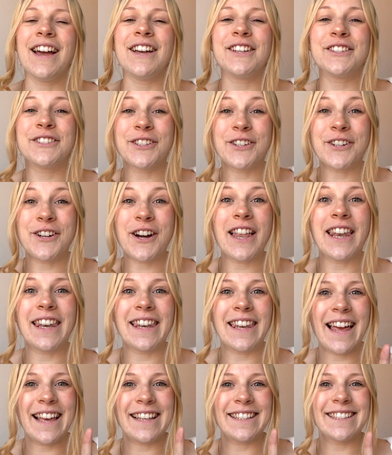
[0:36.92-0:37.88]
So
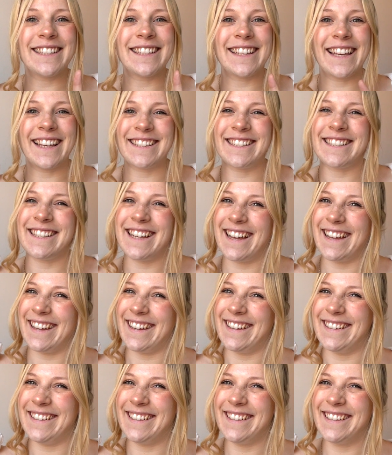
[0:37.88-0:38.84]
let's get
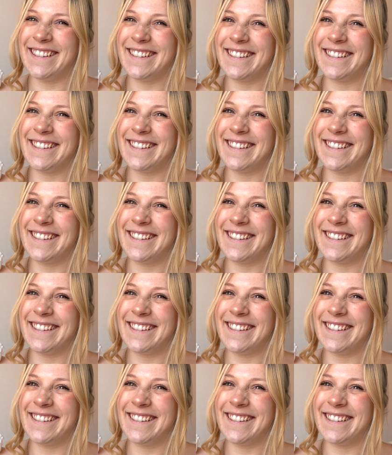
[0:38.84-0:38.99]
started.